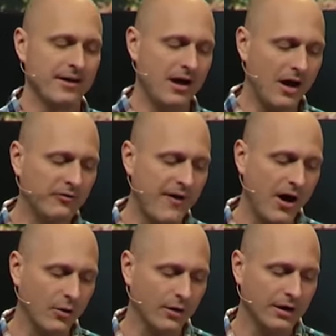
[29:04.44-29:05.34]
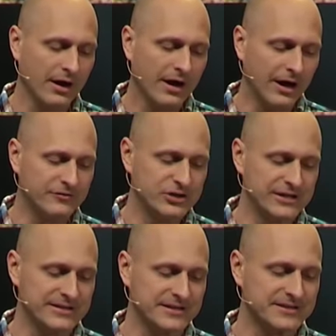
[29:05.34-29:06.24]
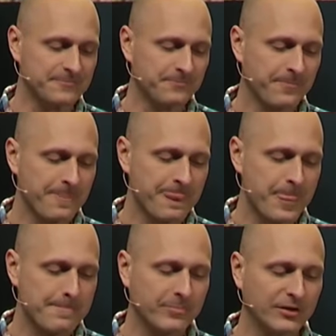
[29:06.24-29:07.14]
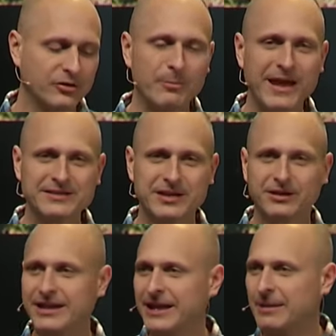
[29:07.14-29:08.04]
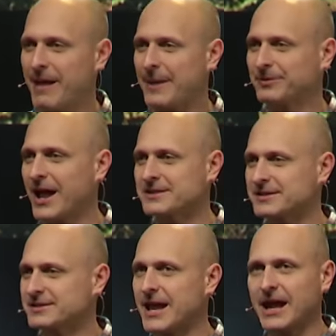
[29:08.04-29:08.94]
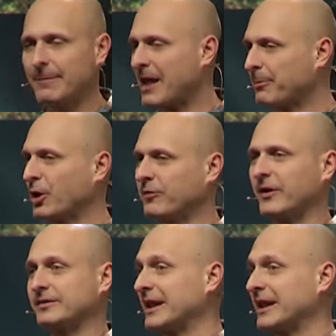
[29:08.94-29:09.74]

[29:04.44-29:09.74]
a follower of Jesus. And so basically getting baptized is saying, I'm not perfect.